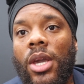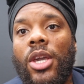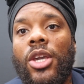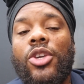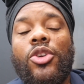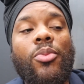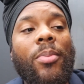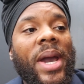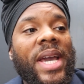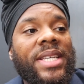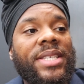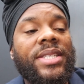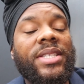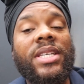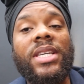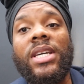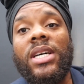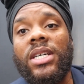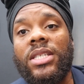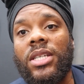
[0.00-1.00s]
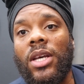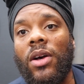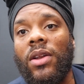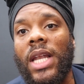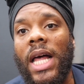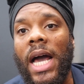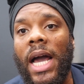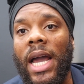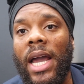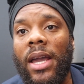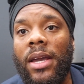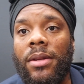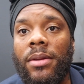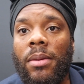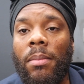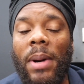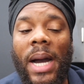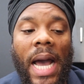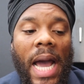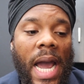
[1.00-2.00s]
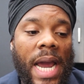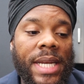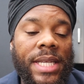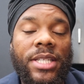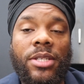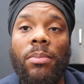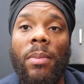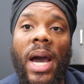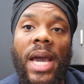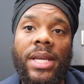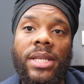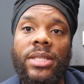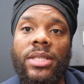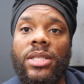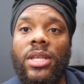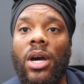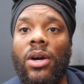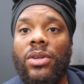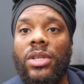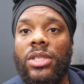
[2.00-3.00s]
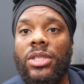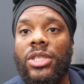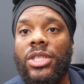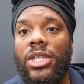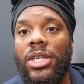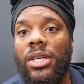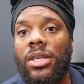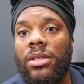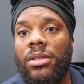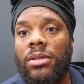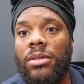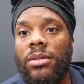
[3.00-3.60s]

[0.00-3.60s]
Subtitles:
You may see us online behind these mics talking shit.